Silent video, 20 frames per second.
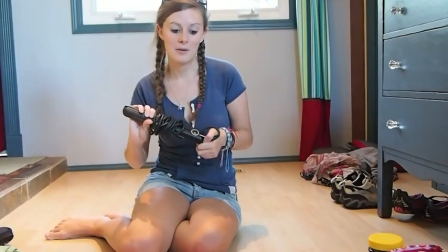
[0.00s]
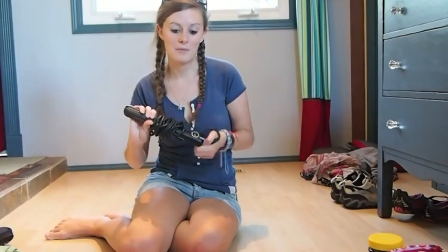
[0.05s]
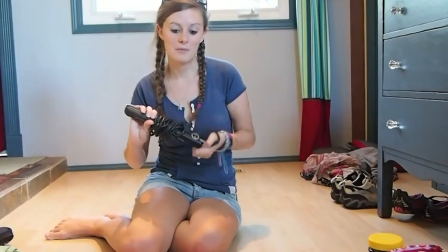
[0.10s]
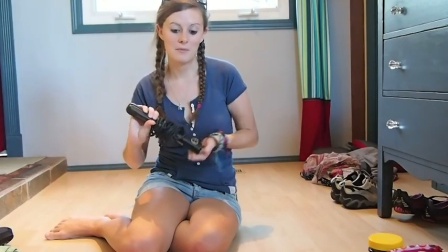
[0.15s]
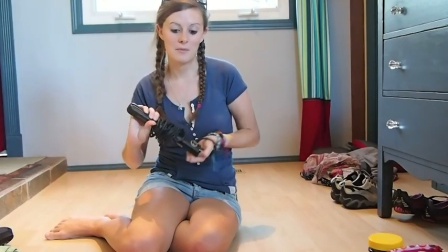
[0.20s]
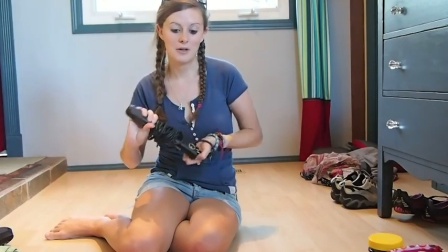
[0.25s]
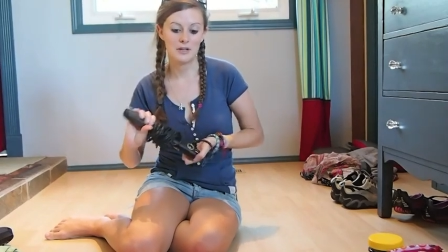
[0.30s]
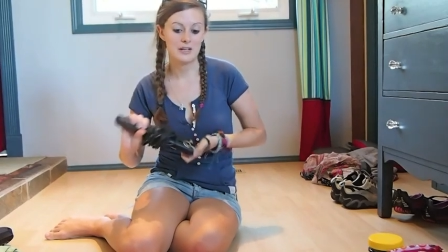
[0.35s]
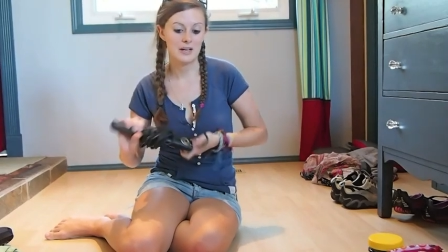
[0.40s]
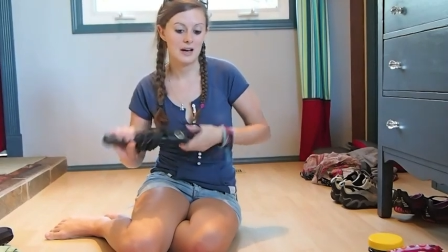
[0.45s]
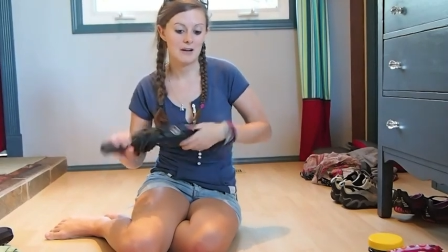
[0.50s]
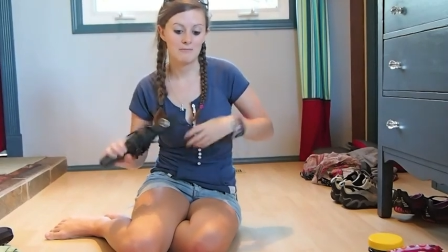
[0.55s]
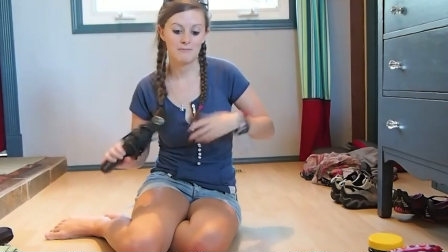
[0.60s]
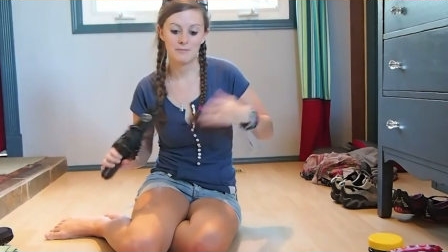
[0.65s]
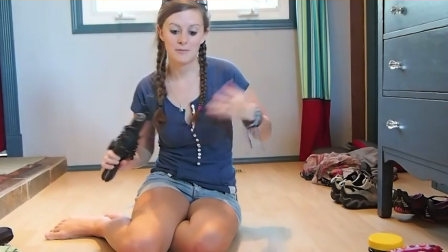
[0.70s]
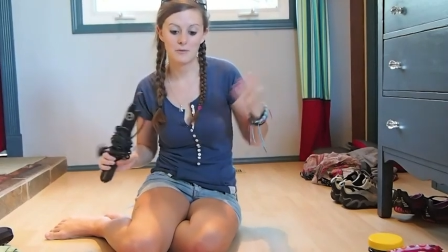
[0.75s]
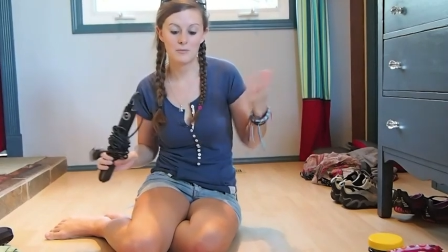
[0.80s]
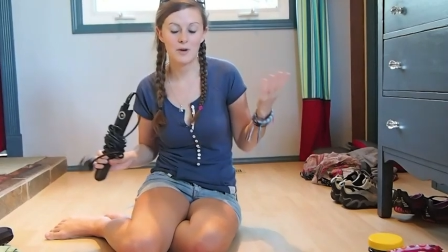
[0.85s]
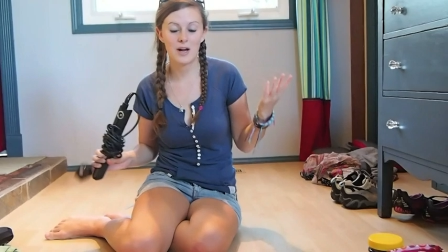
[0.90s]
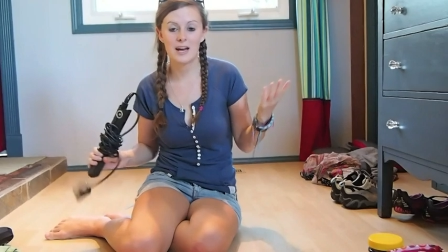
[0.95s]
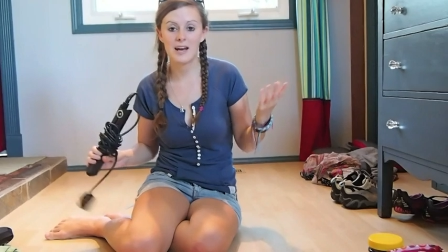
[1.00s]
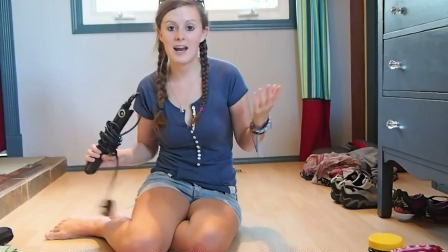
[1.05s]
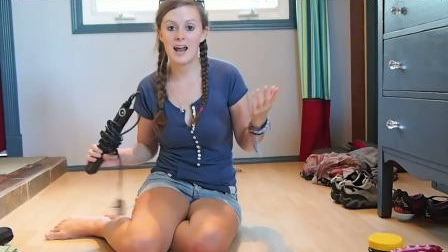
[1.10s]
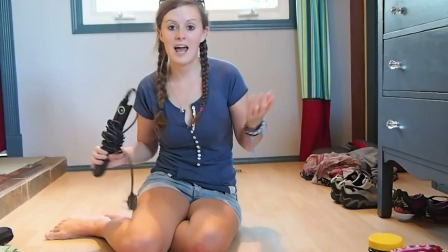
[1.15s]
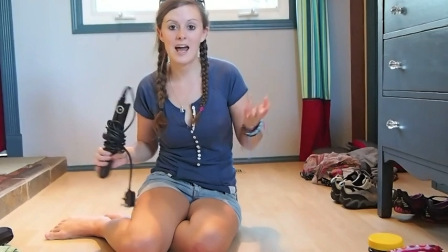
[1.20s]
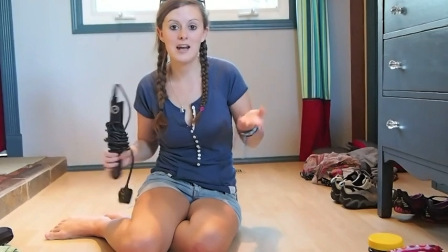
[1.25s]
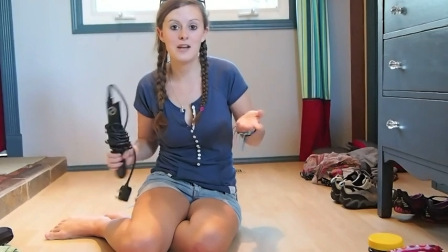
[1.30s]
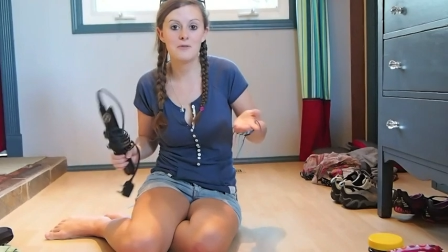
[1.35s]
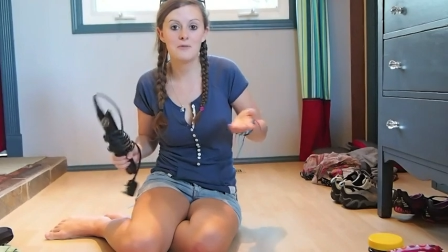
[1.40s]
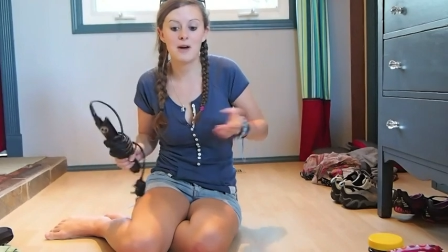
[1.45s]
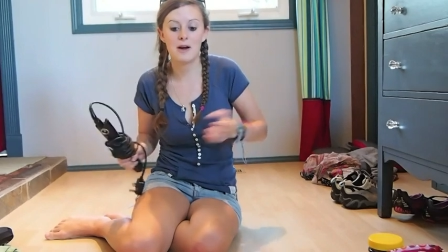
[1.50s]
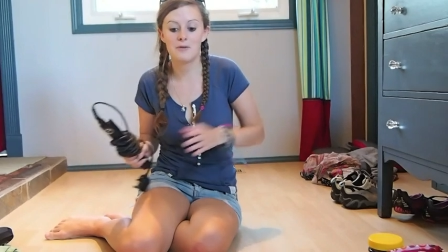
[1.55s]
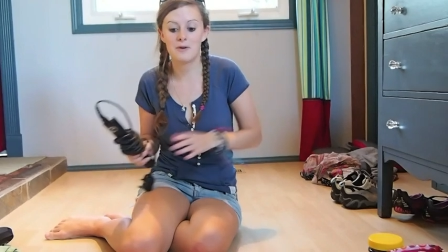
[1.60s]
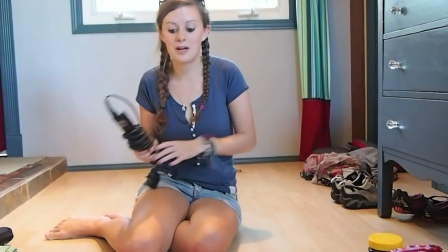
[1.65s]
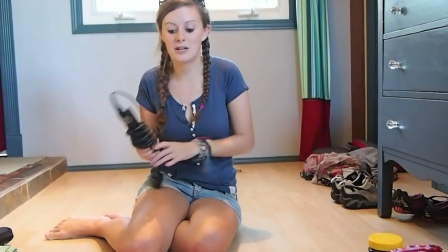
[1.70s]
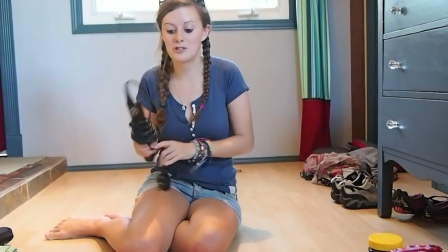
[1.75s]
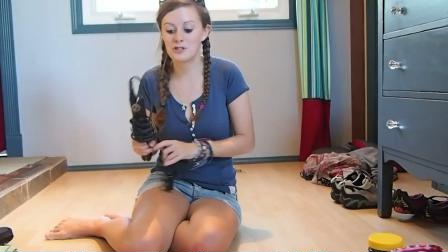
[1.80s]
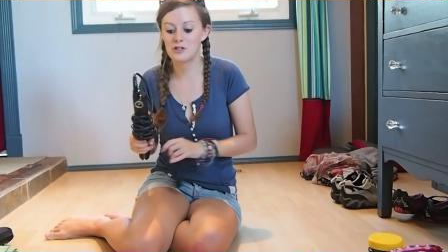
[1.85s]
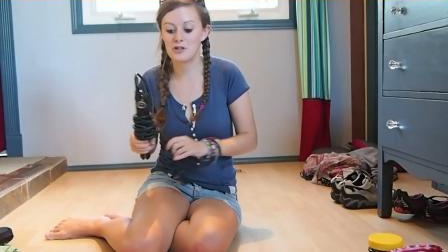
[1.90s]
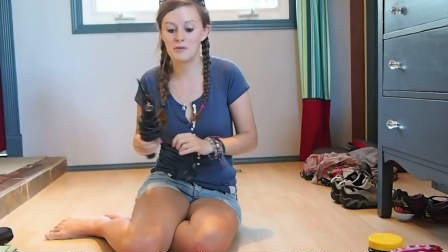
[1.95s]
But yeah, anywhere
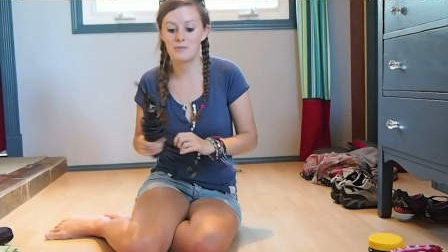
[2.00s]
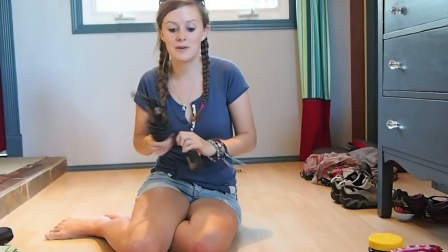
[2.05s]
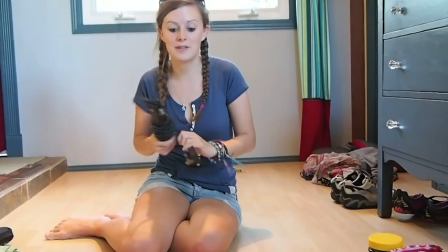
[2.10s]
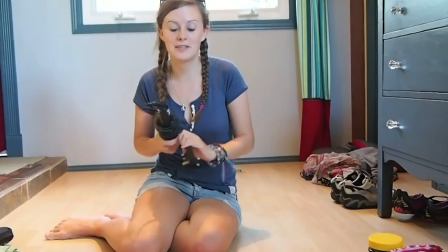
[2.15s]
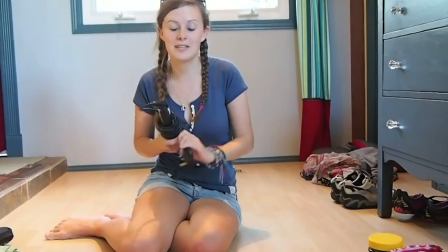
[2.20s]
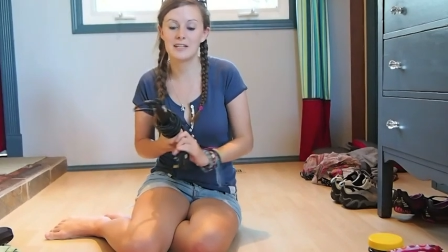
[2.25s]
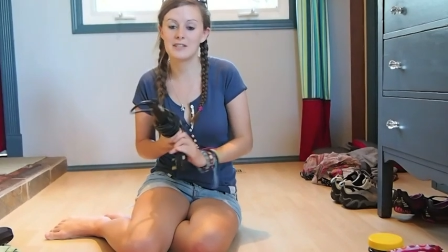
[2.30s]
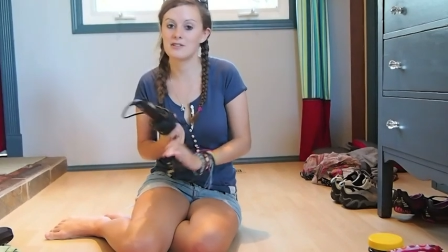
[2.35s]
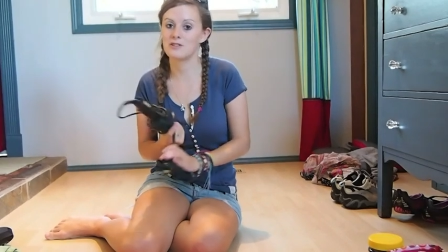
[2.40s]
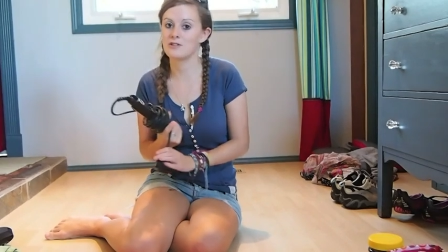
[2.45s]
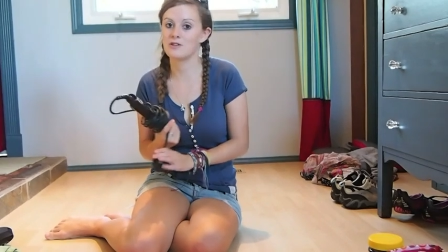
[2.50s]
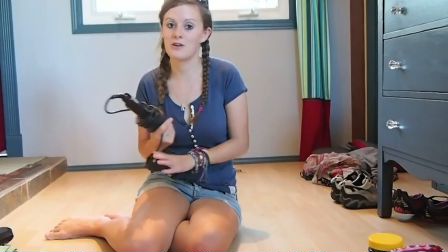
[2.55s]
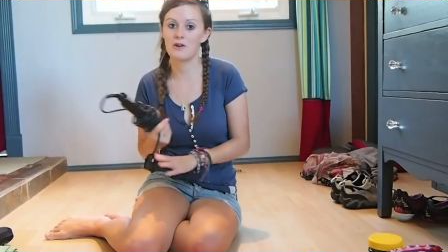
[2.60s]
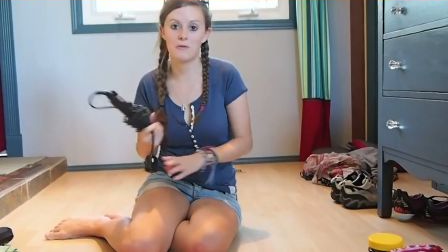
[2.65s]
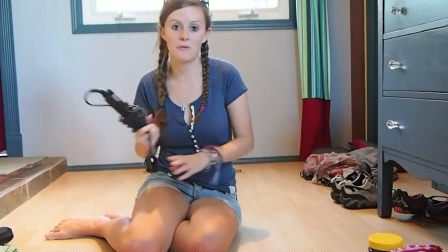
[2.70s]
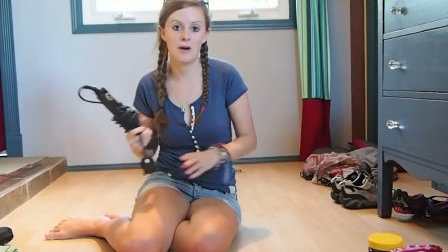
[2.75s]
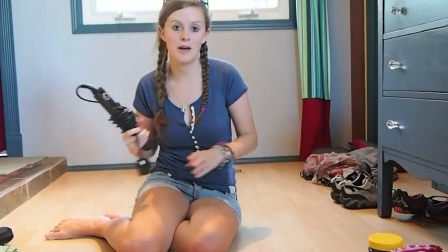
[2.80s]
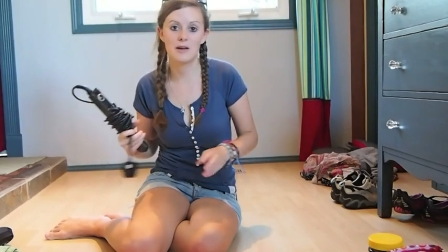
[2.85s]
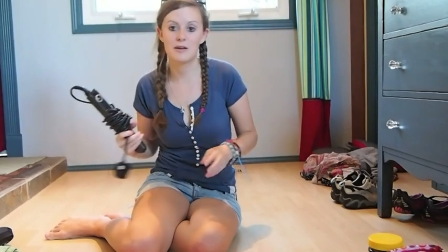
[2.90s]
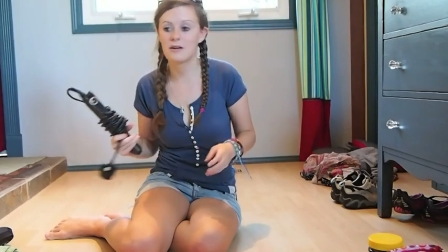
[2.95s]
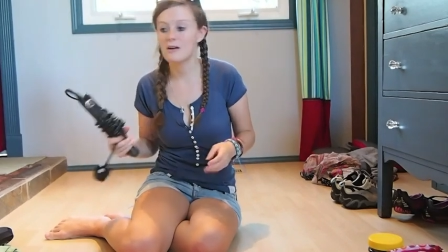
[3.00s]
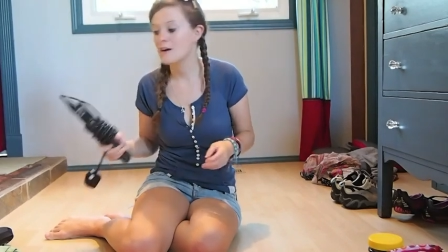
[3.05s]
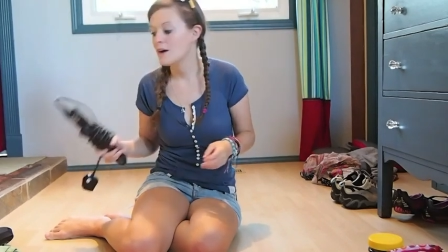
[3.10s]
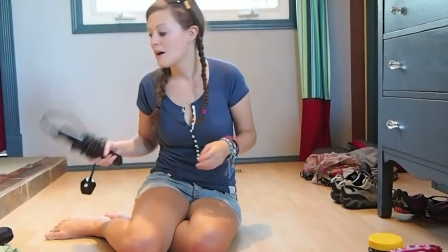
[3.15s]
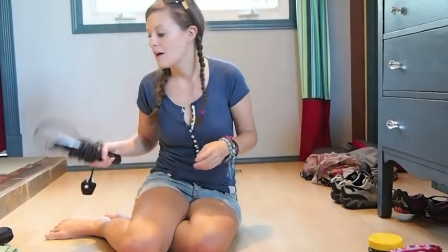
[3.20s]
where it's humid, there's no way